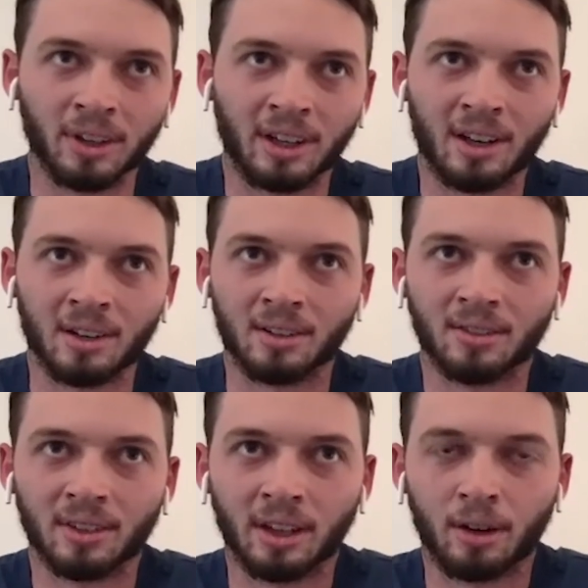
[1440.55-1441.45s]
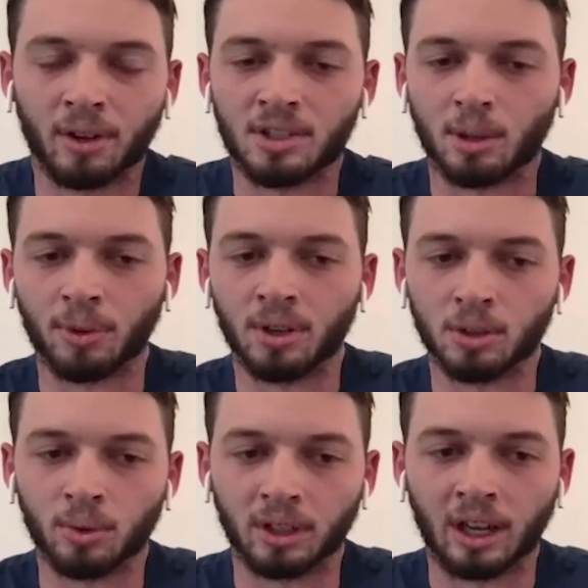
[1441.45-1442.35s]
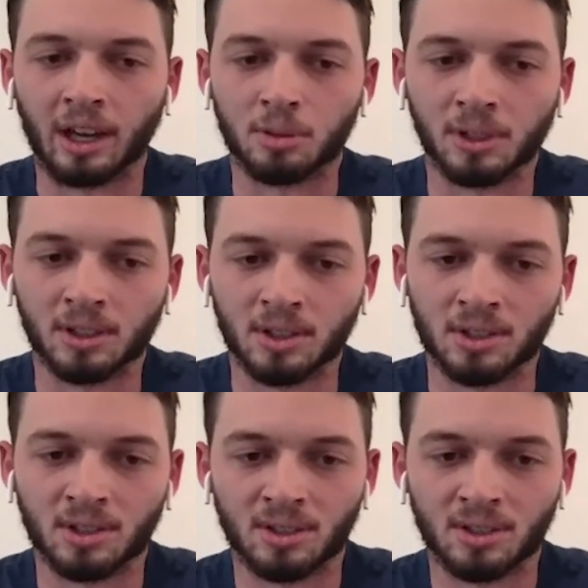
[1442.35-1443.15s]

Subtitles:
They gotta find something to do with the cash, because